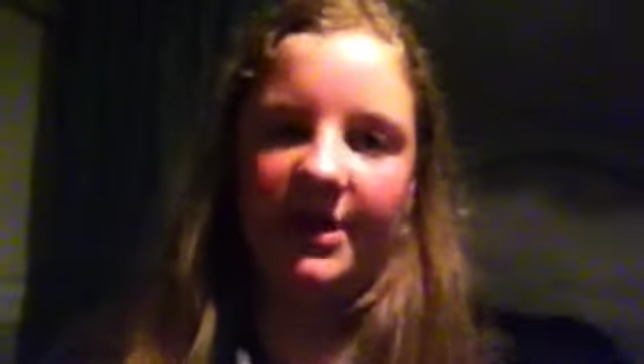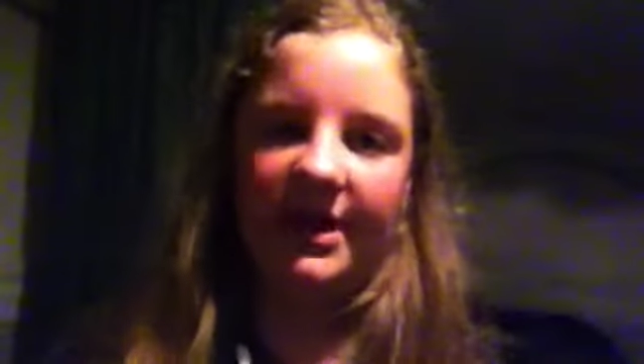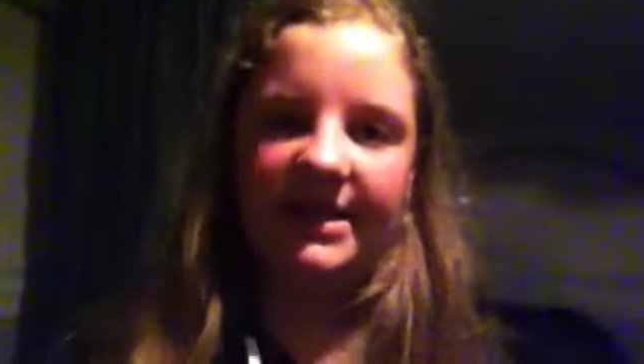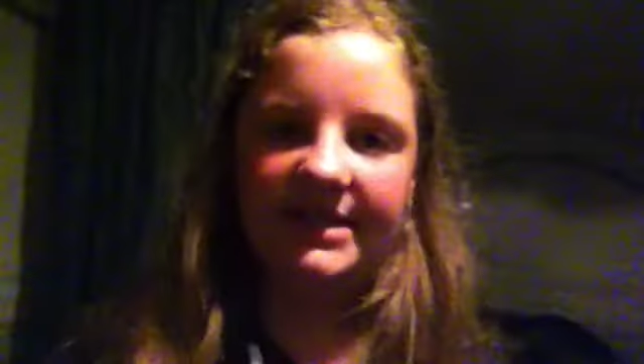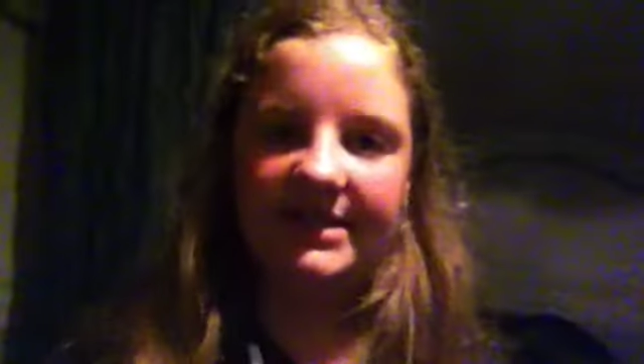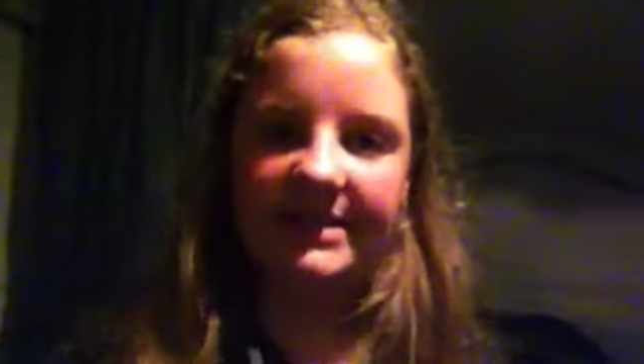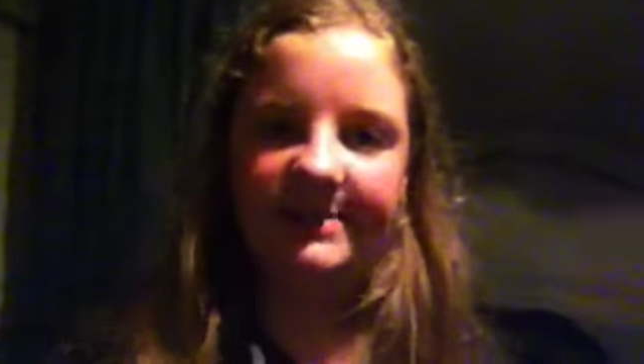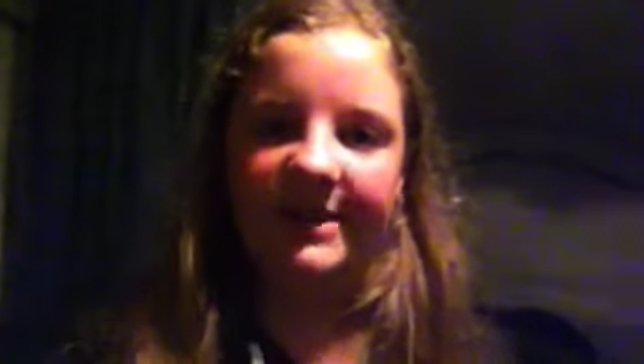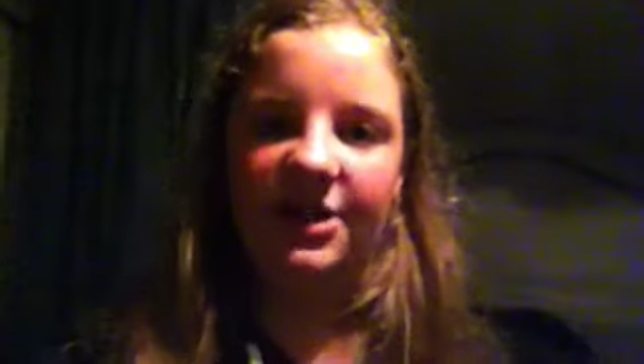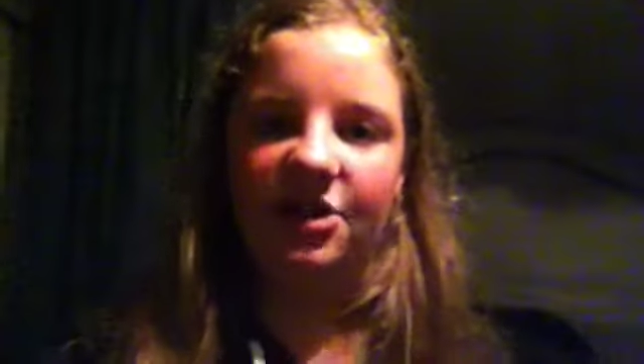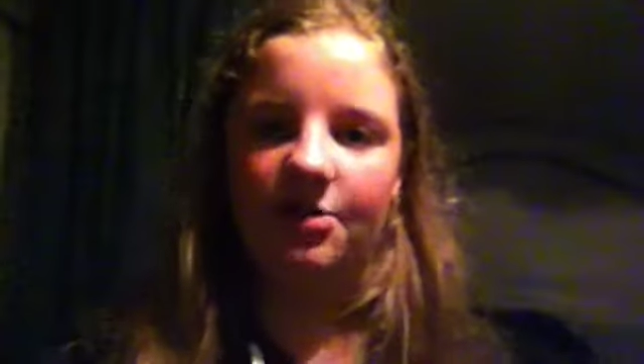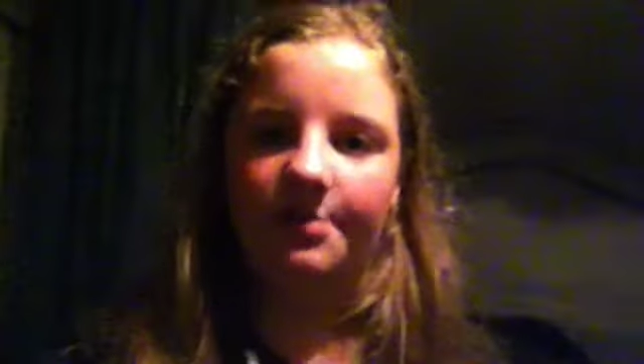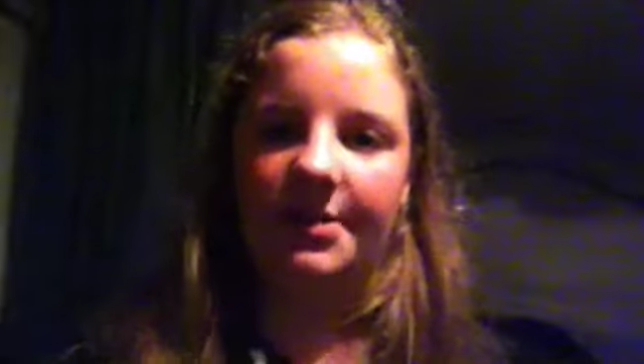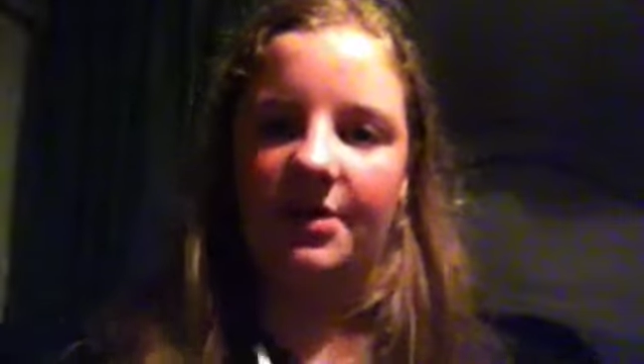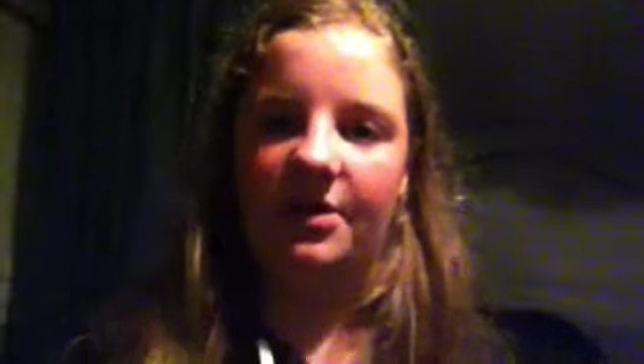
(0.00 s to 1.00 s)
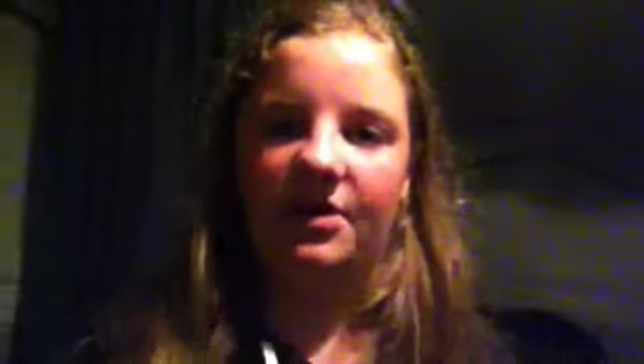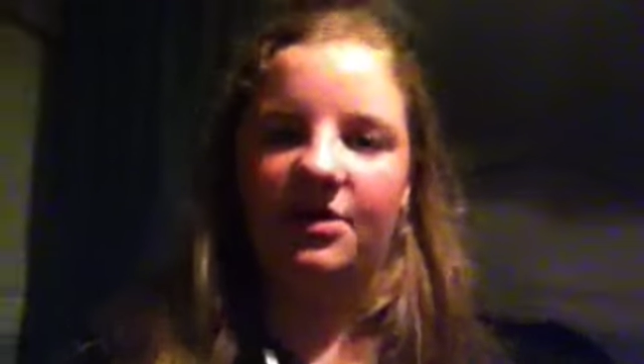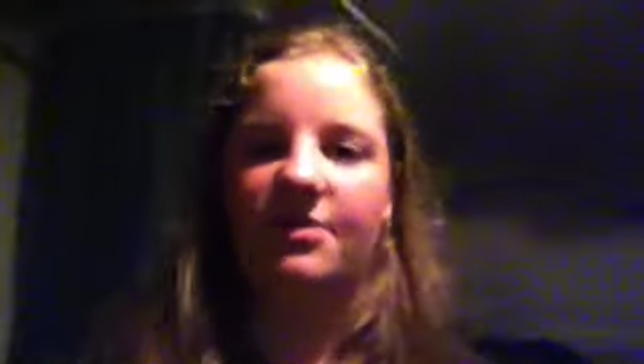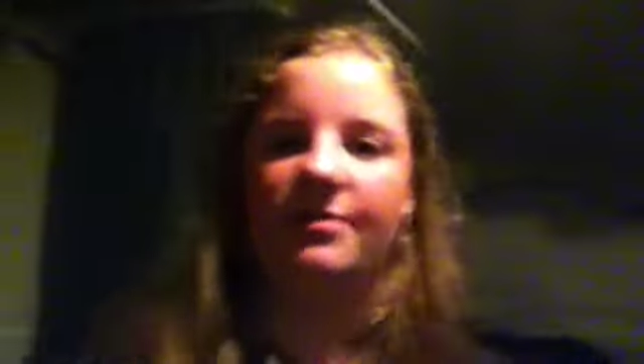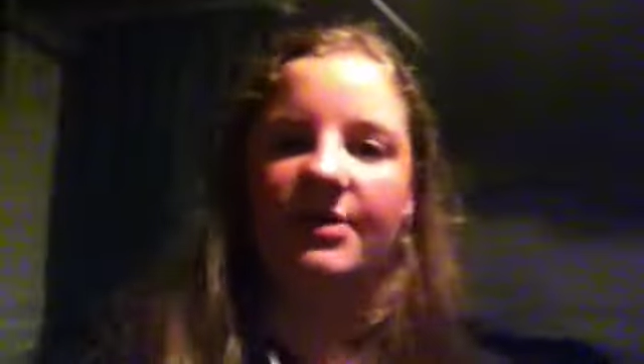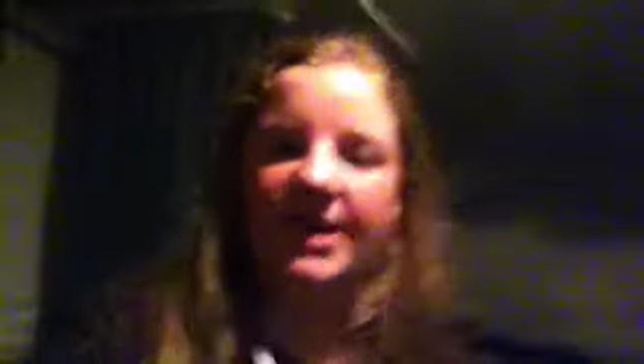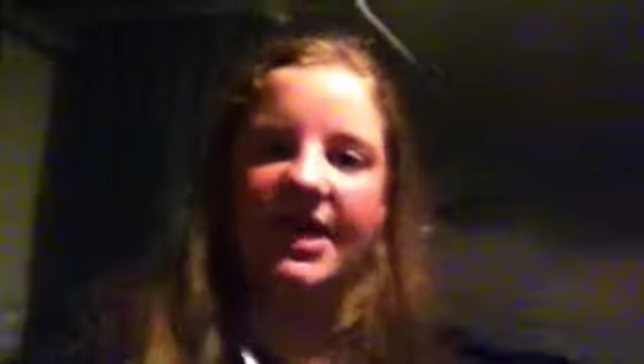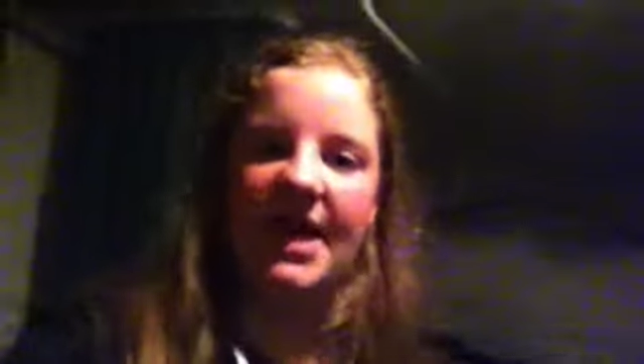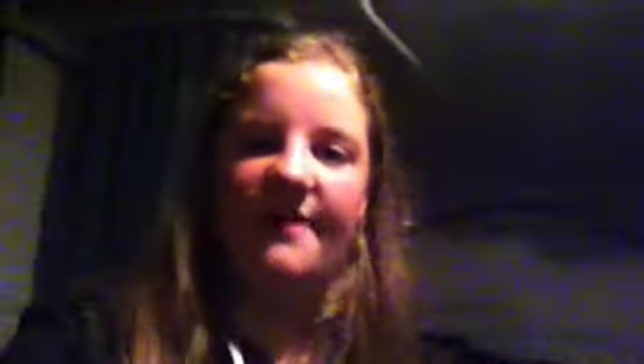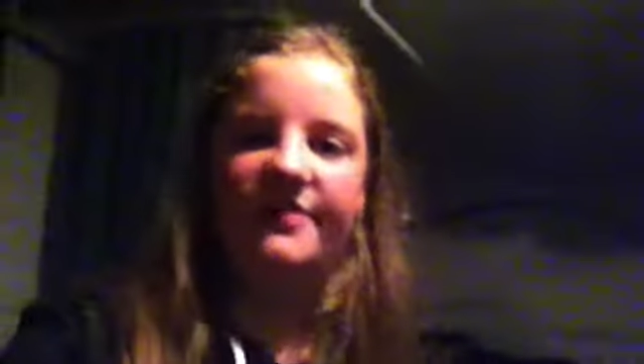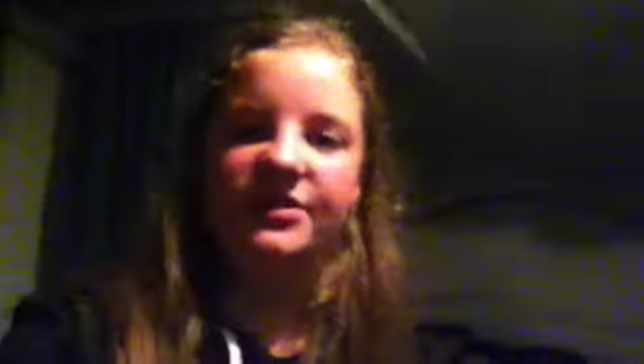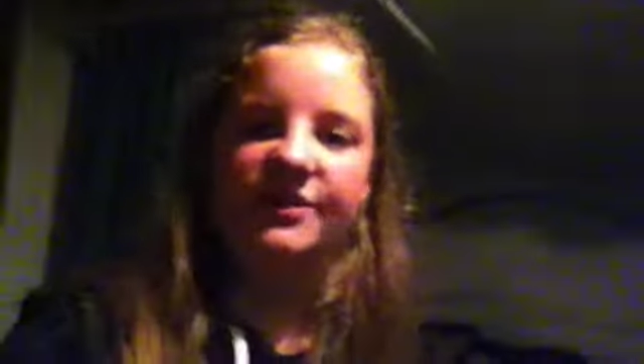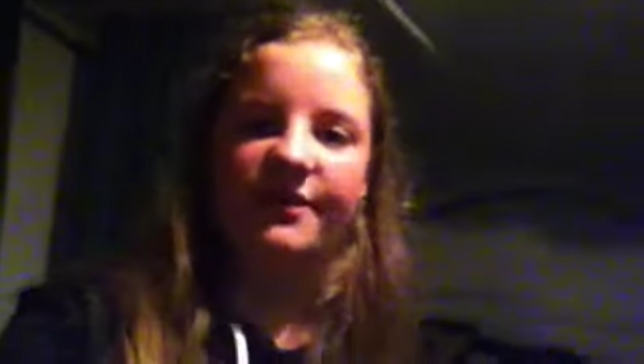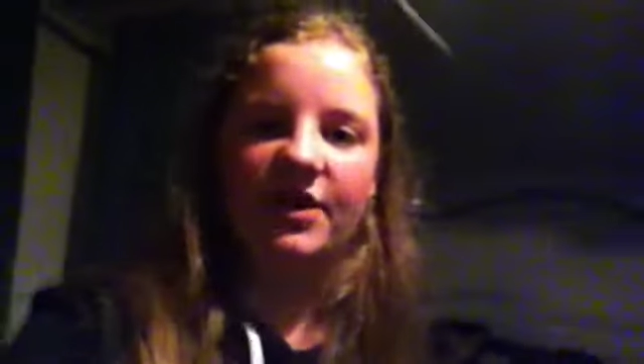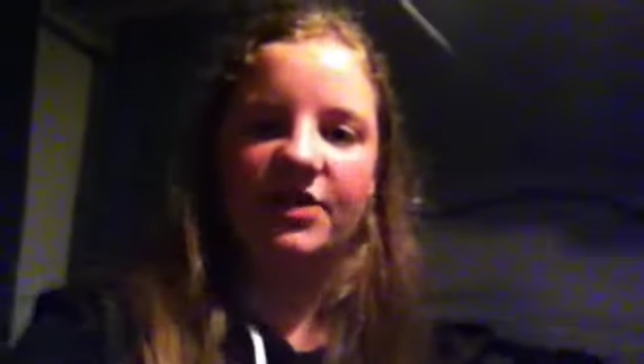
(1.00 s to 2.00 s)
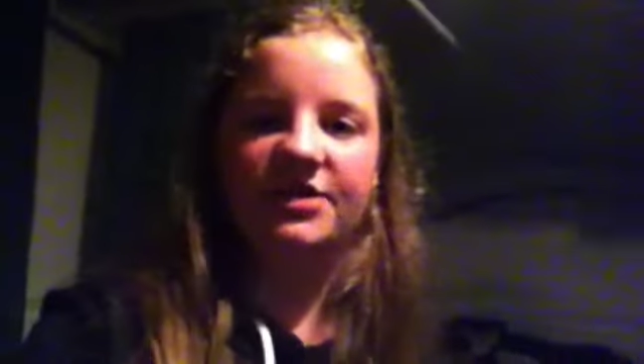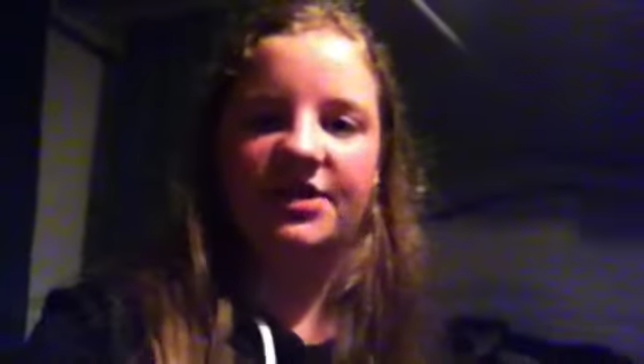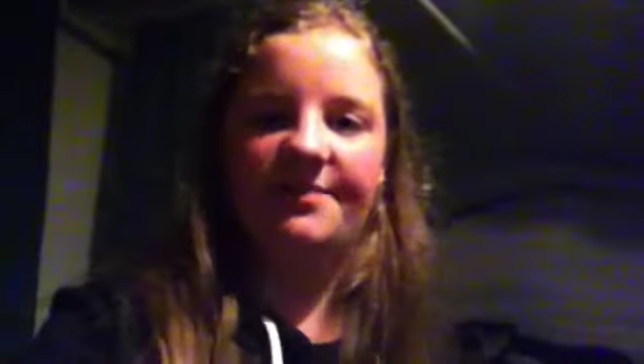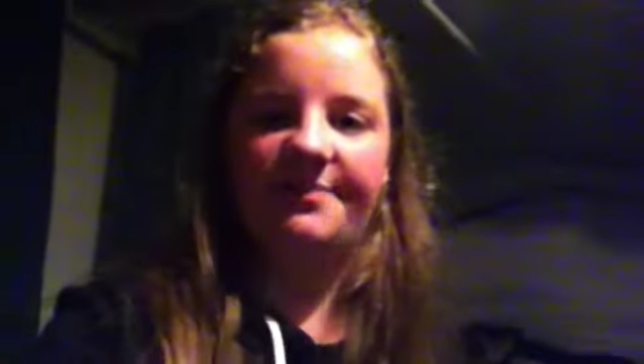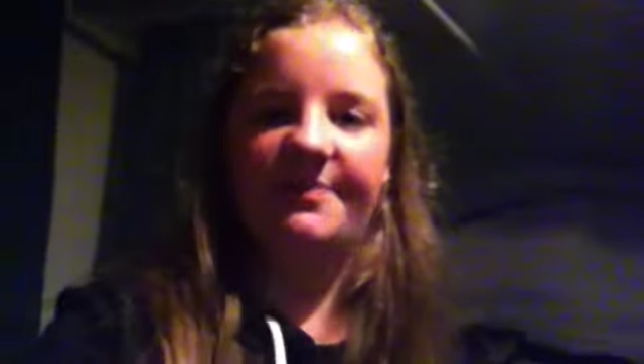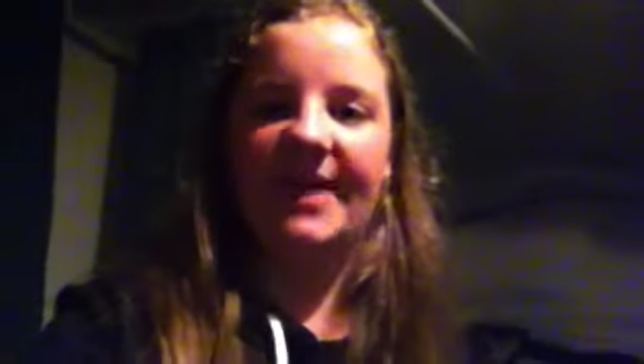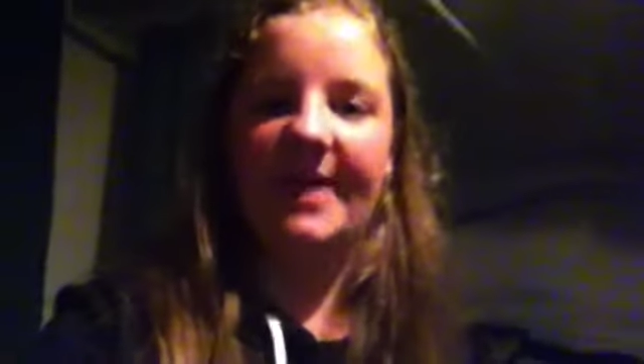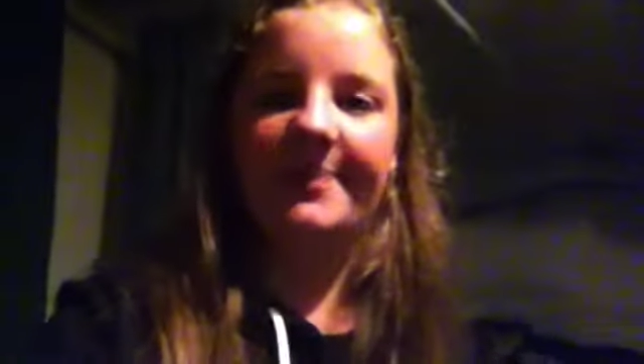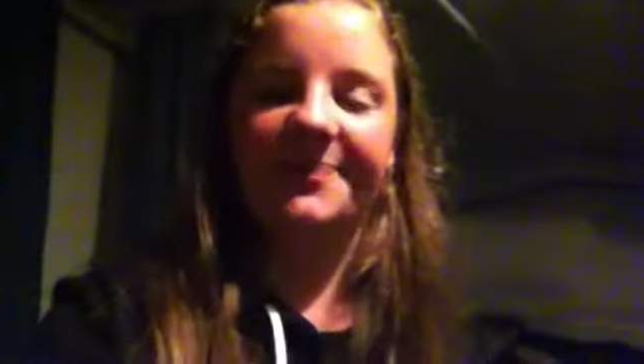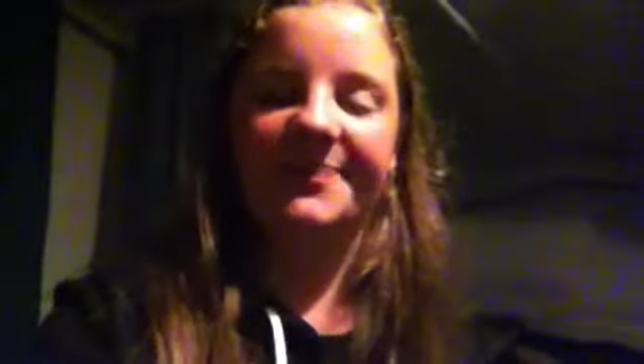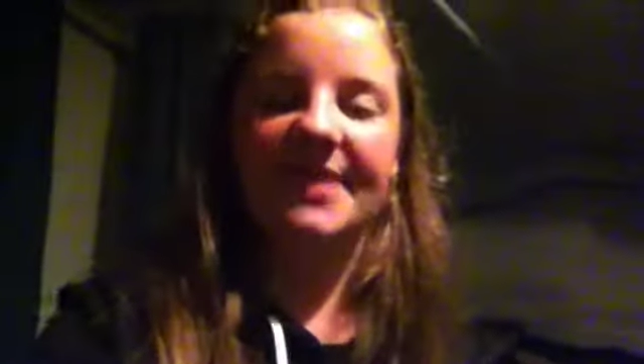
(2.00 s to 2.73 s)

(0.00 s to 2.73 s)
guys my notebook, what I have so far. So yeah,